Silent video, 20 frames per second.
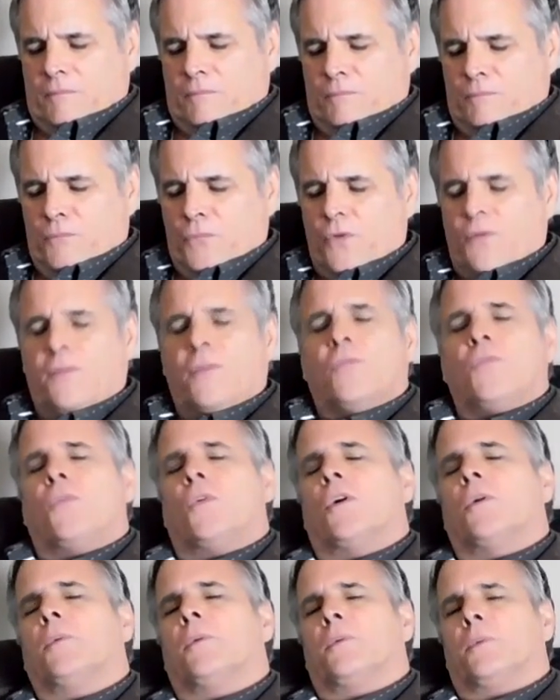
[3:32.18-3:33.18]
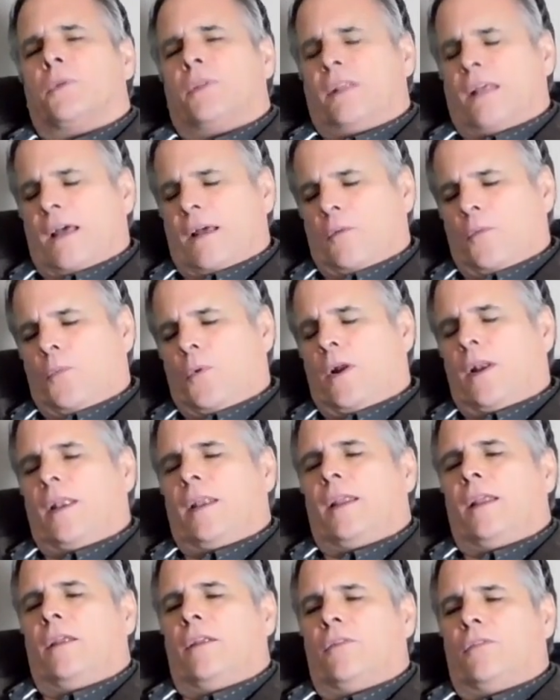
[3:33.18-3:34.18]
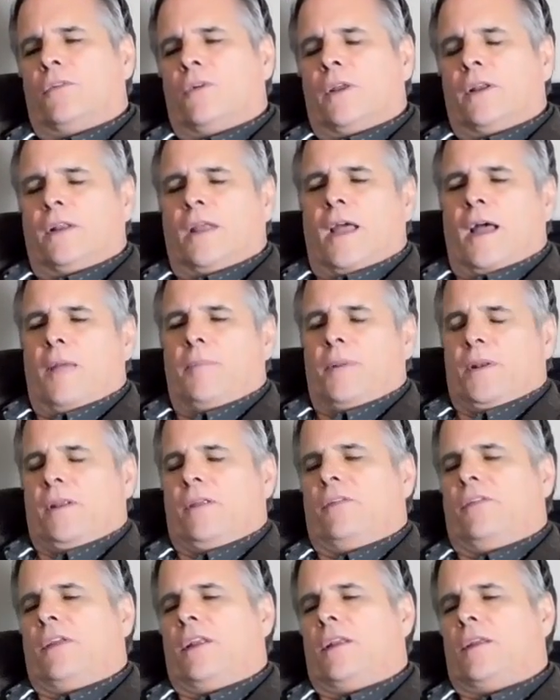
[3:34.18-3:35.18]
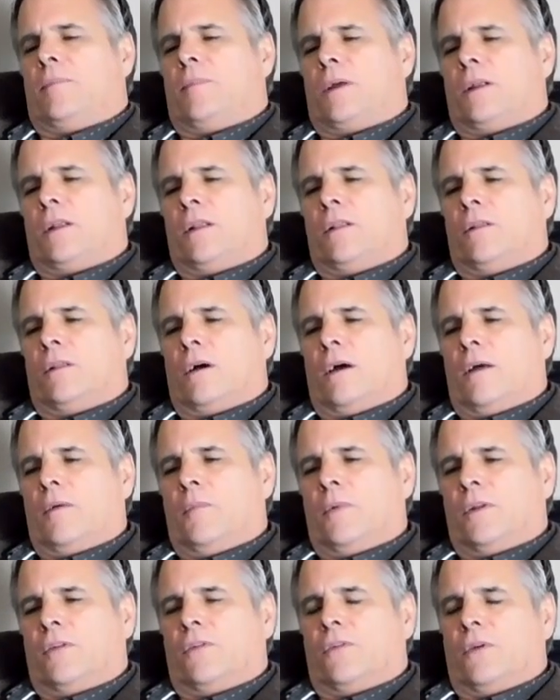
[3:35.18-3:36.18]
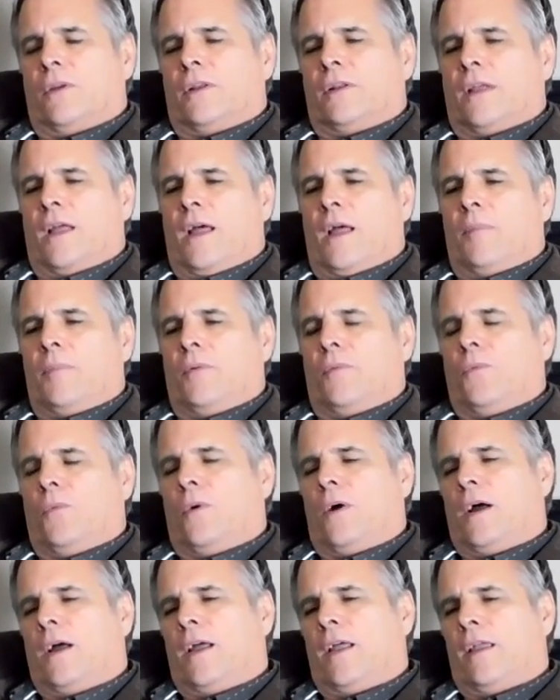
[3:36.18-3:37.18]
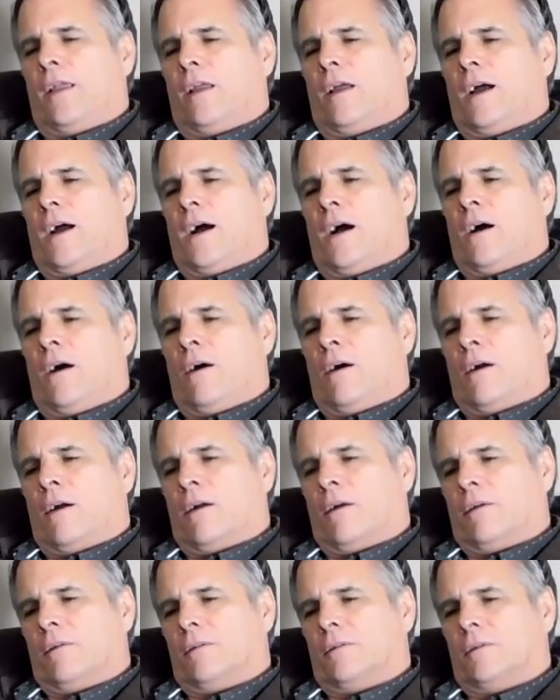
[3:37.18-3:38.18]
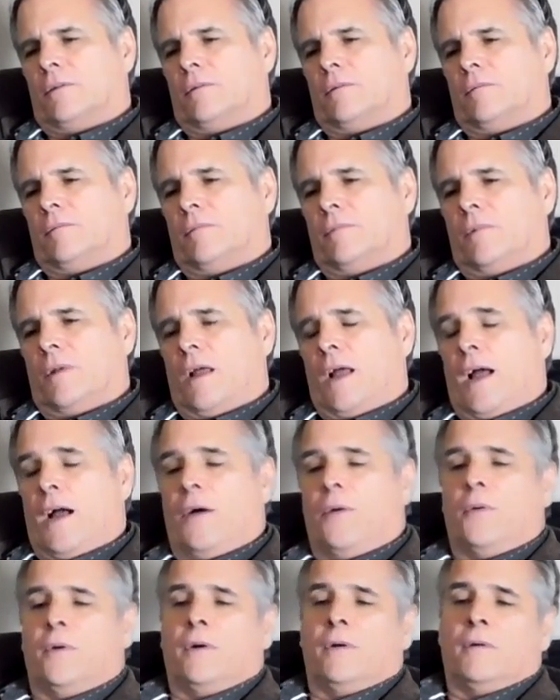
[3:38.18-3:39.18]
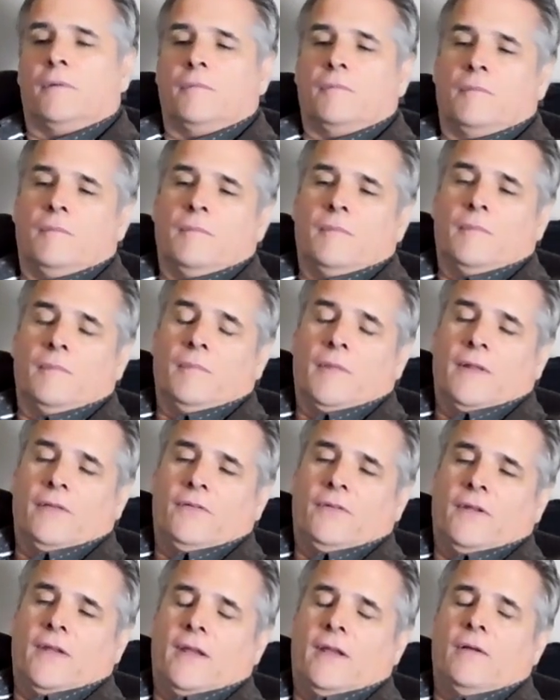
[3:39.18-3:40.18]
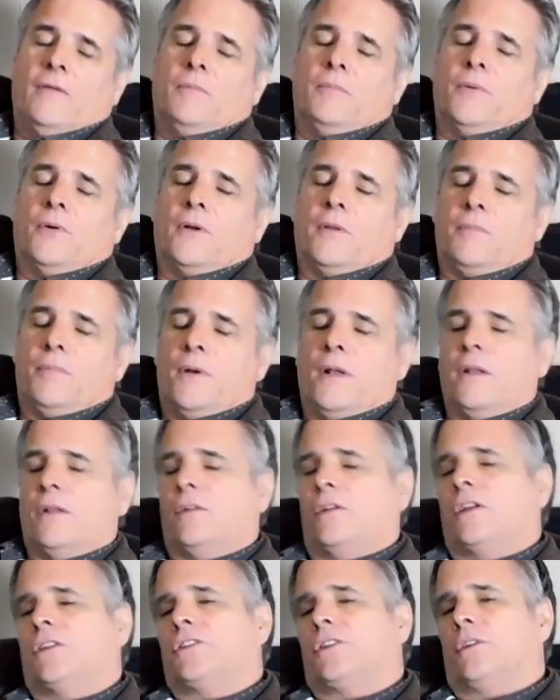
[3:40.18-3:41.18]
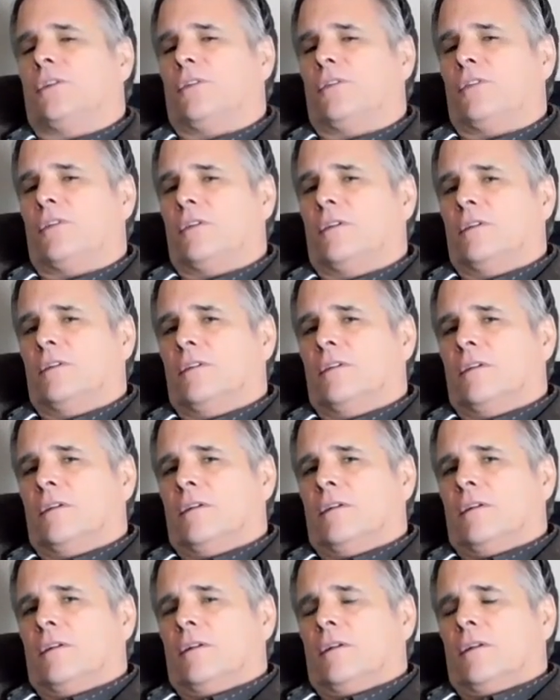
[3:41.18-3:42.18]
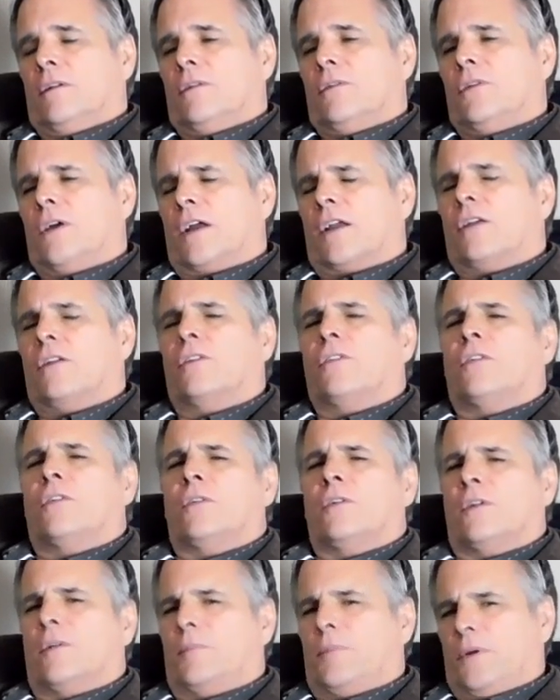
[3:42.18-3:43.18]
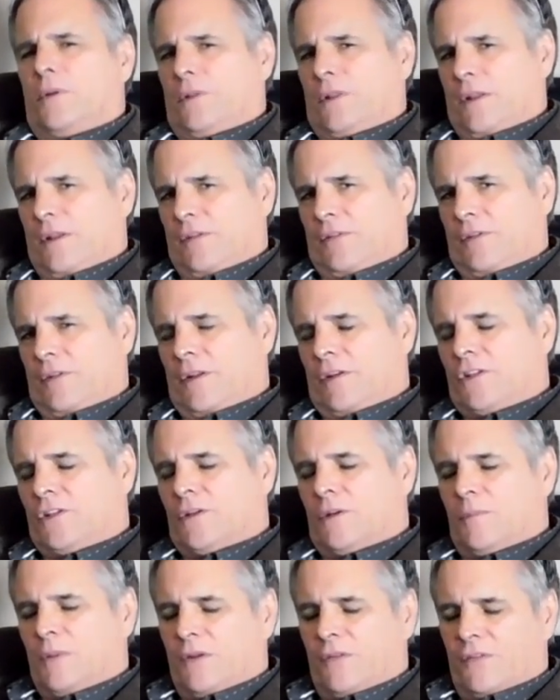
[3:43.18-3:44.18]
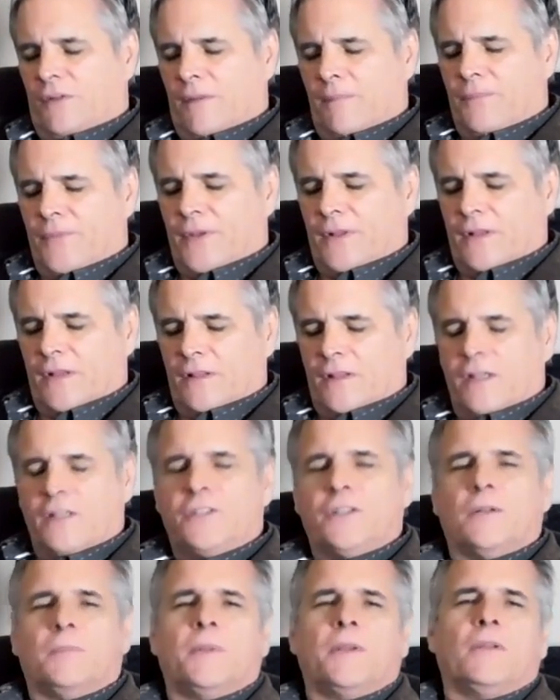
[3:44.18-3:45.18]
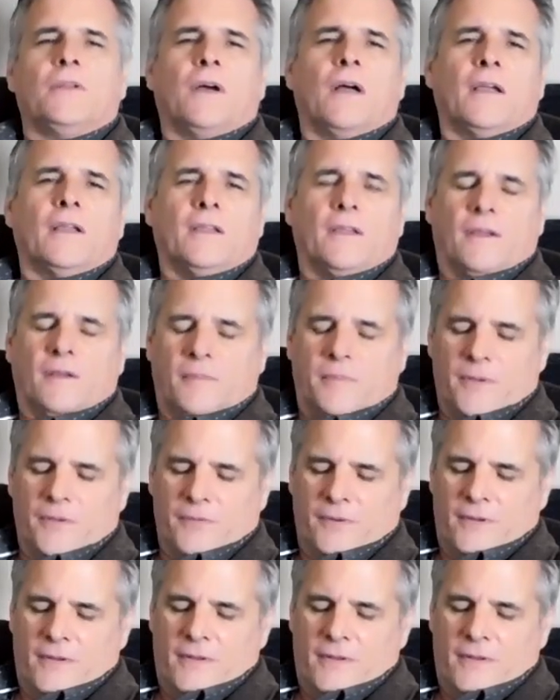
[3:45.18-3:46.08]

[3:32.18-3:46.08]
Moving forward with that, what is going to happen? Has anybody thought what's going to happen? Why are our, let's say, Alberta politicians not concerned about this? This should be something that they should be talking about.